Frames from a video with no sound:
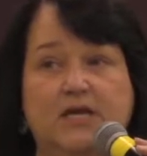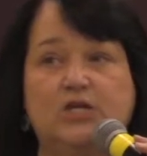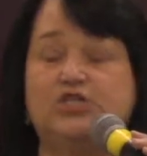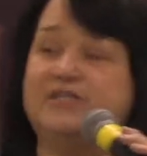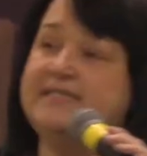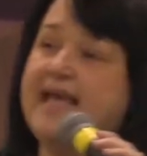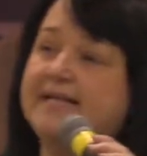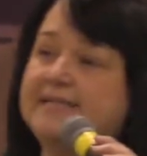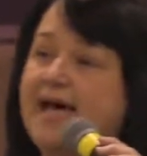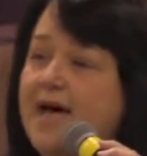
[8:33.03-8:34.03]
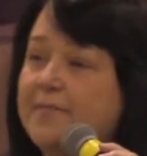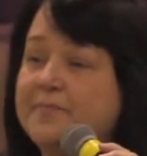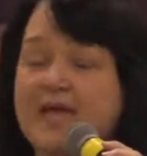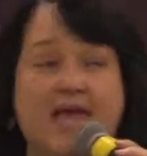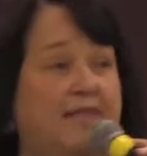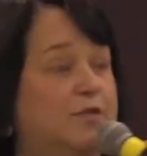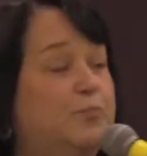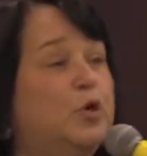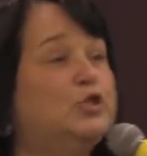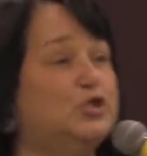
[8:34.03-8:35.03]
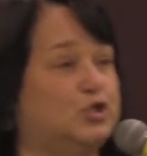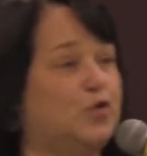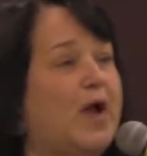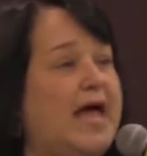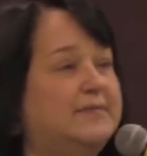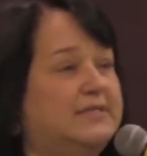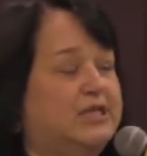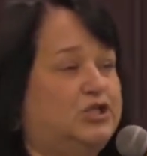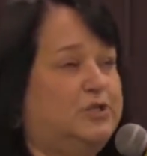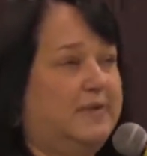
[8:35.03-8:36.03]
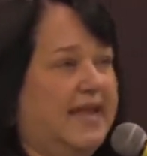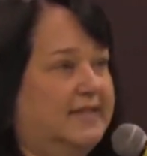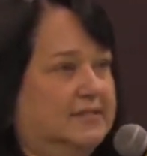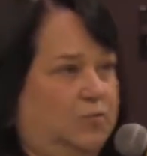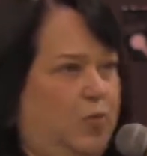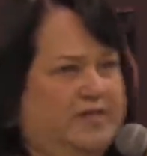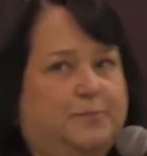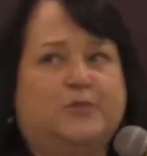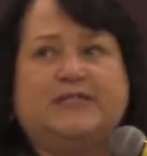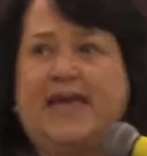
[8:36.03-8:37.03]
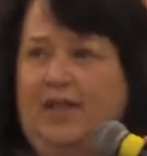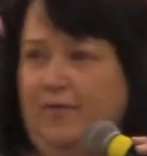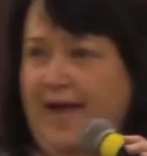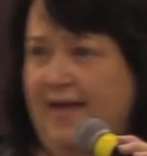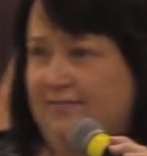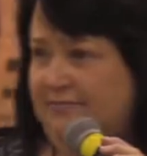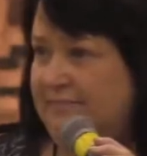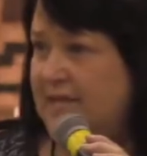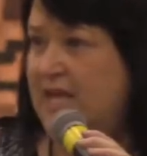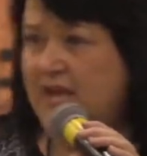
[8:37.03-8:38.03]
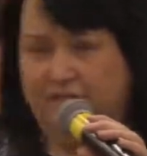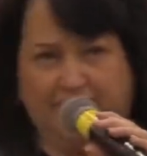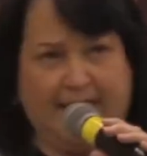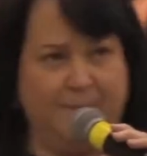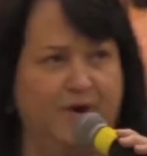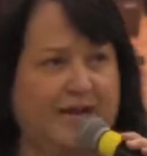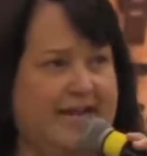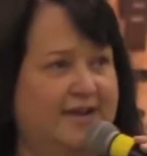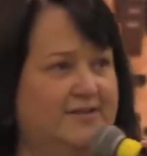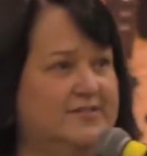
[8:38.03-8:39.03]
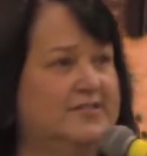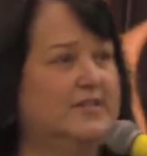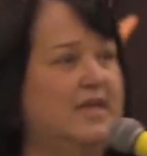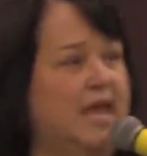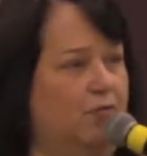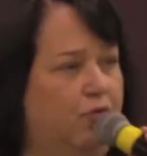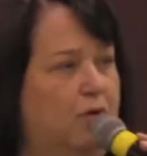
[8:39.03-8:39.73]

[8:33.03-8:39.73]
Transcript: She stands up, and the book describes it as she began to wisp her tail around, flap her ears, and